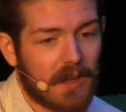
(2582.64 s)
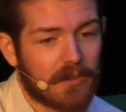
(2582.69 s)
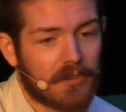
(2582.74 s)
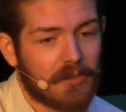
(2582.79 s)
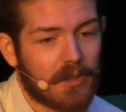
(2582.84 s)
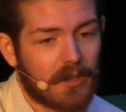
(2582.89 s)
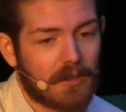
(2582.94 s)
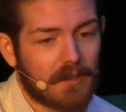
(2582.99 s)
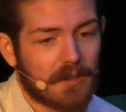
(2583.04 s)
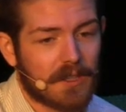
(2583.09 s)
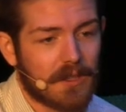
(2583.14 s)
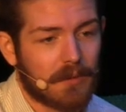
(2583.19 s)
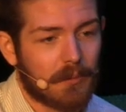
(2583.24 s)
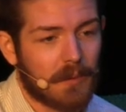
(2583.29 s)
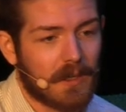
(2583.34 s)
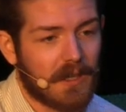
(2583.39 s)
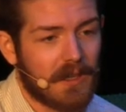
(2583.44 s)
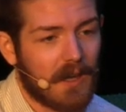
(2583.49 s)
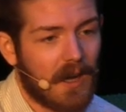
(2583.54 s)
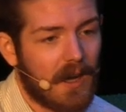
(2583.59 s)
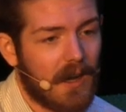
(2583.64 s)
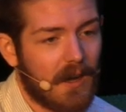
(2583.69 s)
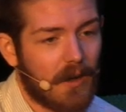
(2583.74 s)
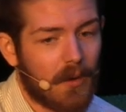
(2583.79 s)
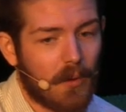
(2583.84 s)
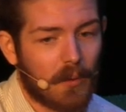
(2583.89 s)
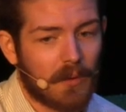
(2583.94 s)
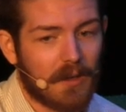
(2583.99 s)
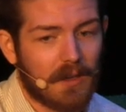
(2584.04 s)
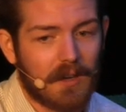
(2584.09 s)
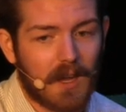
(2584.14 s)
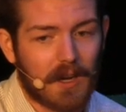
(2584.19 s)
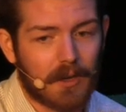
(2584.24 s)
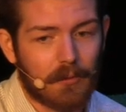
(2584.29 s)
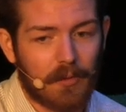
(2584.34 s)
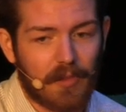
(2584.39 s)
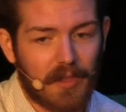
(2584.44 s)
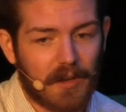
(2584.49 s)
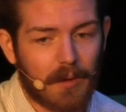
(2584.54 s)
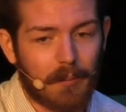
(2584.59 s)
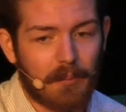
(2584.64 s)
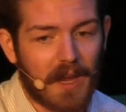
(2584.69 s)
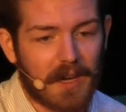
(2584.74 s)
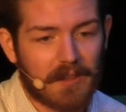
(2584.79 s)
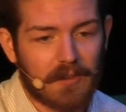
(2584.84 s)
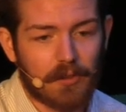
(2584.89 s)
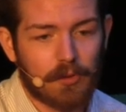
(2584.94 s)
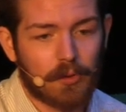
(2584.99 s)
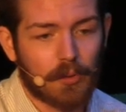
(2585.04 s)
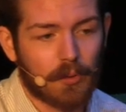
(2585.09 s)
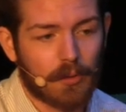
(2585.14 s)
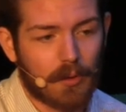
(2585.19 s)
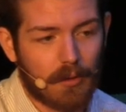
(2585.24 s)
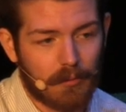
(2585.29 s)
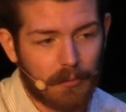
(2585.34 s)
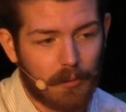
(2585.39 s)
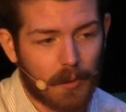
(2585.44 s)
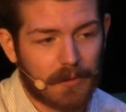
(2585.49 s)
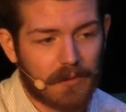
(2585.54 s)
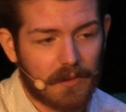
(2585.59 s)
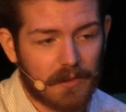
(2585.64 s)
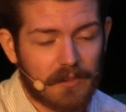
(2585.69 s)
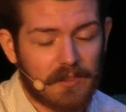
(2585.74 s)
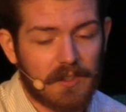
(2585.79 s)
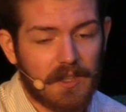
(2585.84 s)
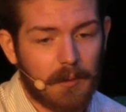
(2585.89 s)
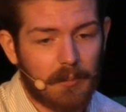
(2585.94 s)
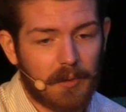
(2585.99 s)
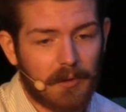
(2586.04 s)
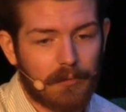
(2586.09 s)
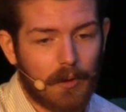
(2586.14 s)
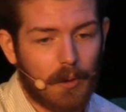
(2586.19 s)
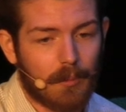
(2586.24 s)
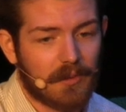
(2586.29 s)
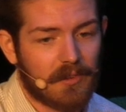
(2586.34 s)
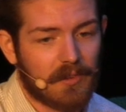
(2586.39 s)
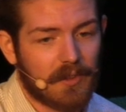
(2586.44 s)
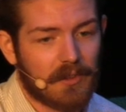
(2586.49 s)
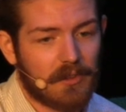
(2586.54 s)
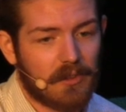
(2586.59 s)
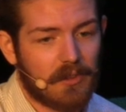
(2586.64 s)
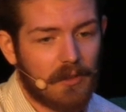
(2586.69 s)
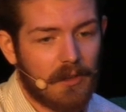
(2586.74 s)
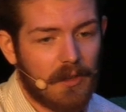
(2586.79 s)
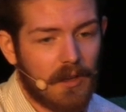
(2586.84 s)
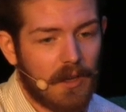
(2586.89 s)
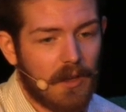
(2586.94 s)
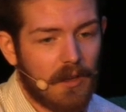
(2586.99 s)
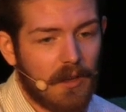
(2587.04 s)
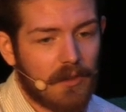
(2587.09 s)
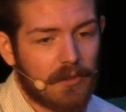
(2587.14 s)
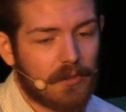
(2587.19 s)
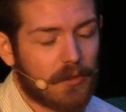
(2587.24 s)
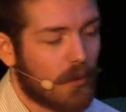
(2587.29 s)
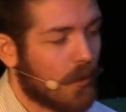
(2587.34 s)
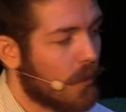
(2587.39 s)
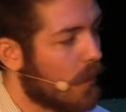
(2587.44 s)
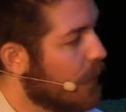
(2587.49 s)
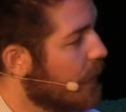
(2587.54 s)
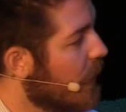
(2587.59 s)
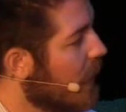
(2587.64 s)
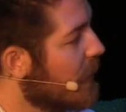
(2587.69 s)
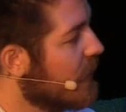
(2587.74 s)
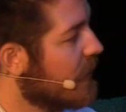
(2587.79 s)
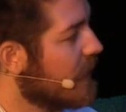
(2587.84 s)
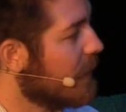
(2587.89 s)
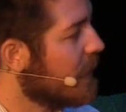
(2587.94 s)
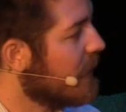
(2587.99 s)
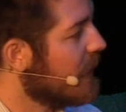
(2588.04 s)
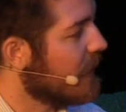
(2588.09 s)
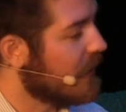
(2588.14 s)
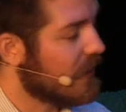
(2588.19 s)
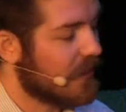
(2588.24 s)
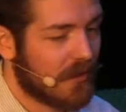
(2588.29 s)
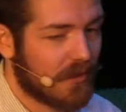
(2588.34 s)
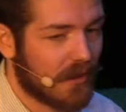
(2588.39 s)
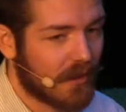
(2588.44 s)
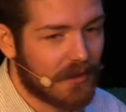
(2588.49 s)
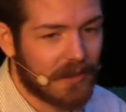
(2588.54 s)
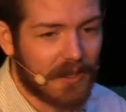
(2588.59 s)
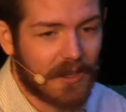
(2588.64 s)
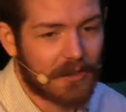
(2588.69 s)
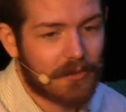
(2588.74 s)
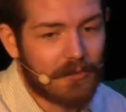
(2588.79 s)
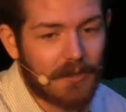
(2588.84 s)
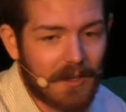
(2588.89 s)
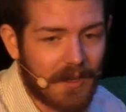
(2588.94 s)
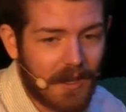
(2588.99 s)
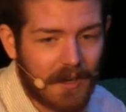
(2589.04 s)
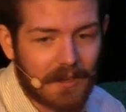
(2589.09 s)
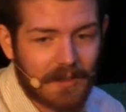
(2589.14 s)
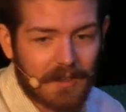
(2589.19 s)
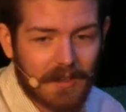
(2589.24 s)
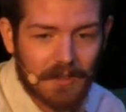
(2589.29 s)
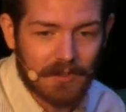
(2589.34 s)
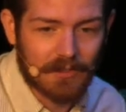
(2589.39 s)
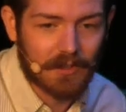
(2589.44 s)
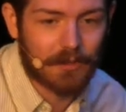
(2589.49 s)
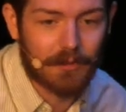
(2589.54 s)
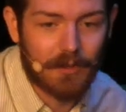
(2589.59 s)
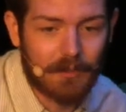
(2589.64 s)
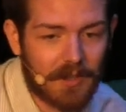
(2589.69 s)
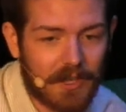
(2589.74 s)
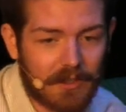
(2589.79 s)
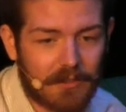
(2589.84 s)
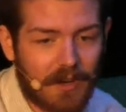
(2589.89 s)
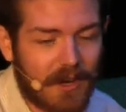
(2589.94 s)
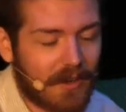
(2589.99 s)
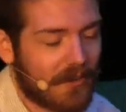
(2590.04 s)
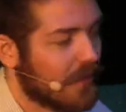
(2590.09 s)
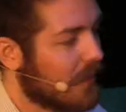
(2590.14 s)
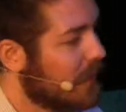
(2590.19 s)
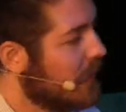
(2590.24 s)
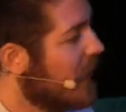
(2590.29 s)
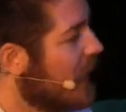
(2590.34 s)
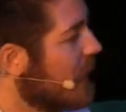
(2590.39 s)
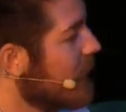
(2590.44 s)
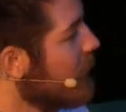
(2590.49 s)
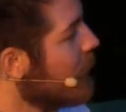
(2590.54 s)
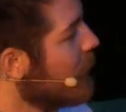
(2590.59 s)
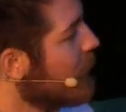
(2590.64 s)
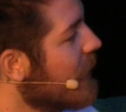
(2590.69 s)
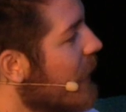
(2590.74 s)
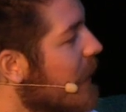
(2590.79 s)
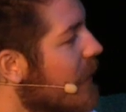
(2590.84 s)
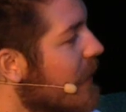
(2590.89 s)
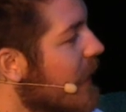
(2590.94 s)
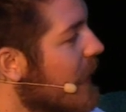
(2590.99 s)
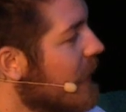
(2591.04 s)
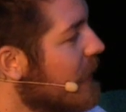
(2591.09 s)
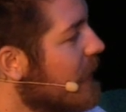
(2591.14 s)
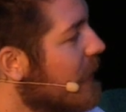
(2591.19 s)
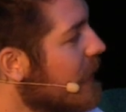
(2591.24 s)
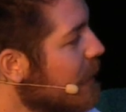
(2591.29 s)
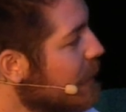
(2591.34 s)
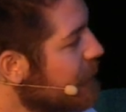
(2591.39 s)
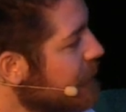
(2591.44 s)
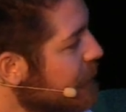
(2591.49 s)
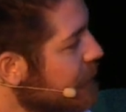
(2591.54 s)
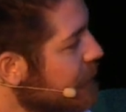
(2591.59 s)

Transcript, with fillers: and suddenly we are only like within a magnitude of what the C performance is. So WebAssembly is suddenly extre like is extremely attractive for that, those kind of cases.